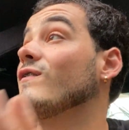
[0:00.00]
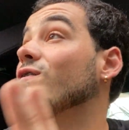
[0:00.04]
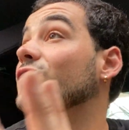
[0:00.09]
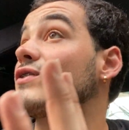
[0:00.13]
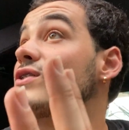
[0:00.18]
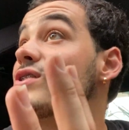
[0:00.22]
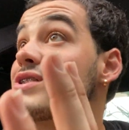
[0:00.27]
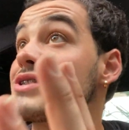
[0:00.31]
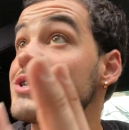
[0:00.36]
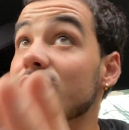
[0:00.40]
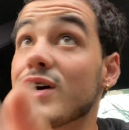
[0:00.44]

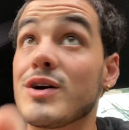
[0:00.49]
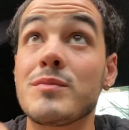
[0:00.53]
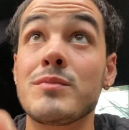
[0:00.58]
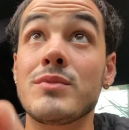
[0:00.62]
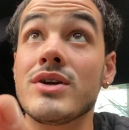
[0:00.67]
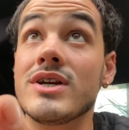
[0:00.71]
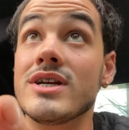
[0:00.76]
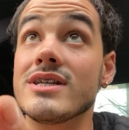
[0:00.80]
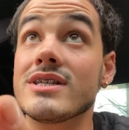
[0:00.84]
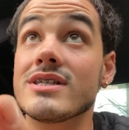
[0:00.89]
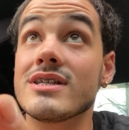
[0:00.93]
For some
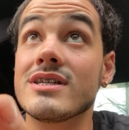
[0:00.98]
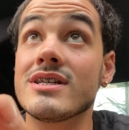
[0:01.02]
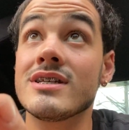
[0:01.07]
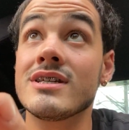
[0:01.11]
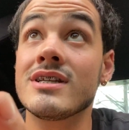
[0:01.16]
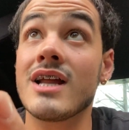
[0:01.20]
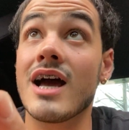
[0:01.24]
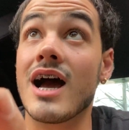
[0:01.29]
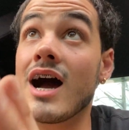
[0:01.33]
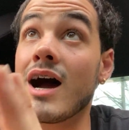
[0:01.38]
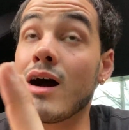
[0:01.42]

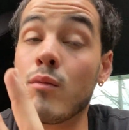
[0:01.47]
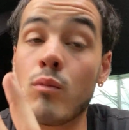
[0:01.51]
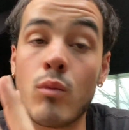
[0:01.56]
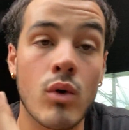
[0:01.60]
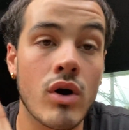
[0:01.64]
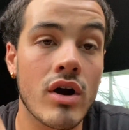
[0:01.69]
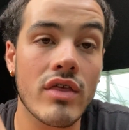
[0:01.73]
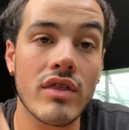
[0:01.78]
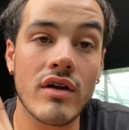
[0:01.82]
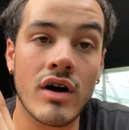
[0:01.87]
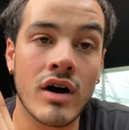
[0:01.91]
reason, I'm
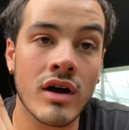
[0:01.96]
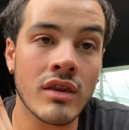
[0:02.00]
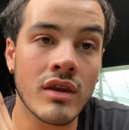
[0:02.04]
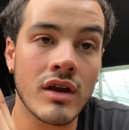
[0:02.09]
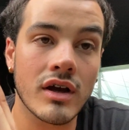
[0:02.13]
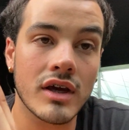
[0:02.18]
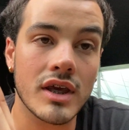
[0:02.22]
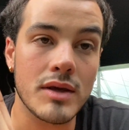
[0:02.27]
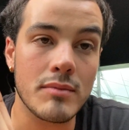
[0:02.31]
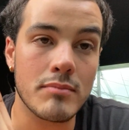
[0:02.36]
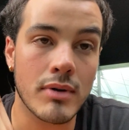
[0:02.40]
one of the
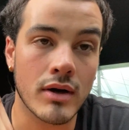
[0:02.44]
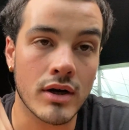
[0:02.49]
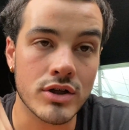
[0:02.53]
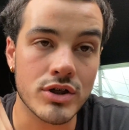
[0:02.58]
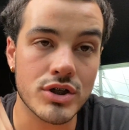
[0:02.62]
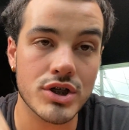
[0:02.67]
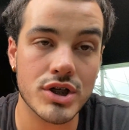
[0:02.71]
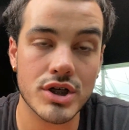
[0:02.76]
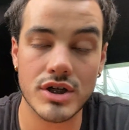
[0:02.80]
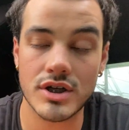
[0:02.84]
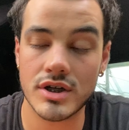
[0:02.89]
unlucky
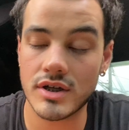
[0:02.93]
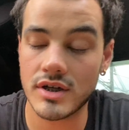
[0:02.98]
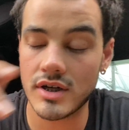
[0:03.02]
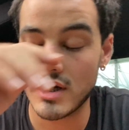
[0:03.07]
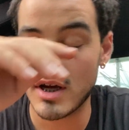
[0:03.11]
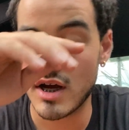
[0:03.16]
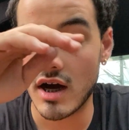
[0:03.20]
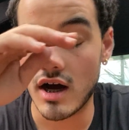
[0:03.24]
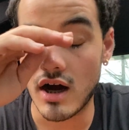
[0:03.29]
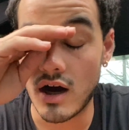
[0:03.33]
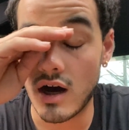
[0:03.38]
bunch,
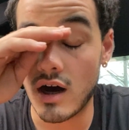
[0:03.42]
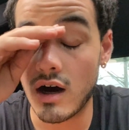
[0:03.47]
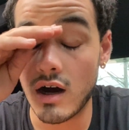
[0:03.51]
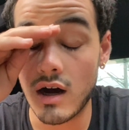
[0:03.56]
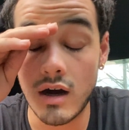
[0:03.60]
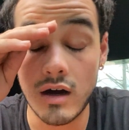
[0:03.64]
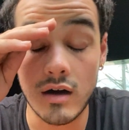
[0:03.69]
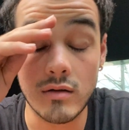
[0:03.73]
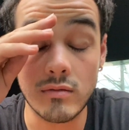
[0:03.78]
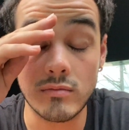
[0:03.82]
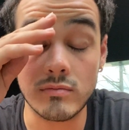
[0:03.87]

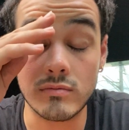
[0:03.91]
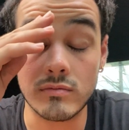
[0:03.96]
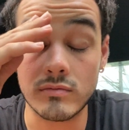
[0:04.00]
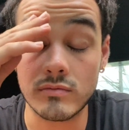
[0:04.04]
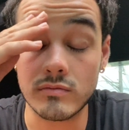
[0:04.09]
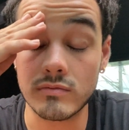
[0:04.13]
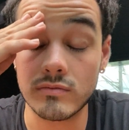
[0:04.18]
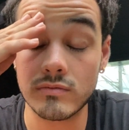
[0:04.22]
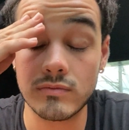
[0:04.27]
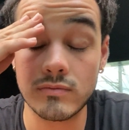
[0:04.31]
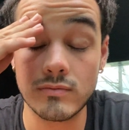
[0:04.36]

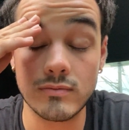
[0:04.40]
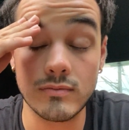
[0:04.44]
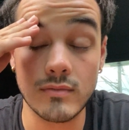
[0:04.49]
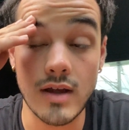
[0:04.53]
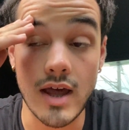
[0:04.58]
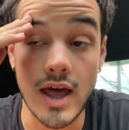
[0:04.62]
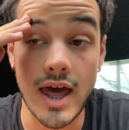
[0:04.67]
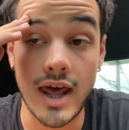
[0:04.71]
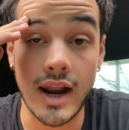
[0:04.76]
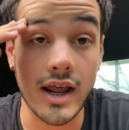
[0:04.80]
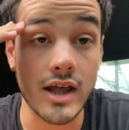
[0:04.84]
and
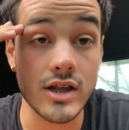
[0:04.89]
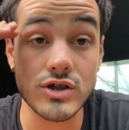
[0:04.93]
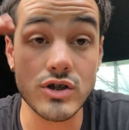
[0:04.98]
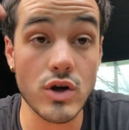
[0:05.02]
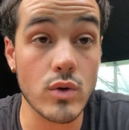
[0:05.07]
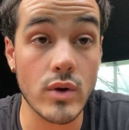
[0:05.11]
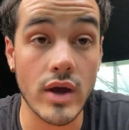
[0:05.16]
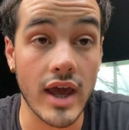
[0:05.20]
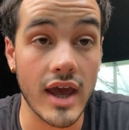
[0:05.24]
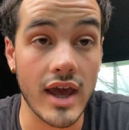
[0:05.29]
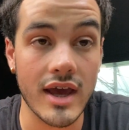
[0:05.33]
it's
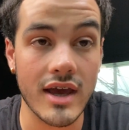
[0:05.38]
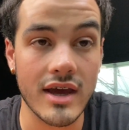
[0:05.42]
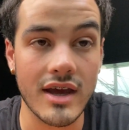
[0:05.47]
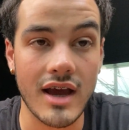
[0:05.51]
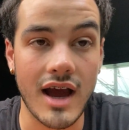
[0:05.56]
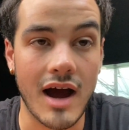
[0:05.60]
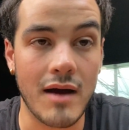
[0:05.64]
okay.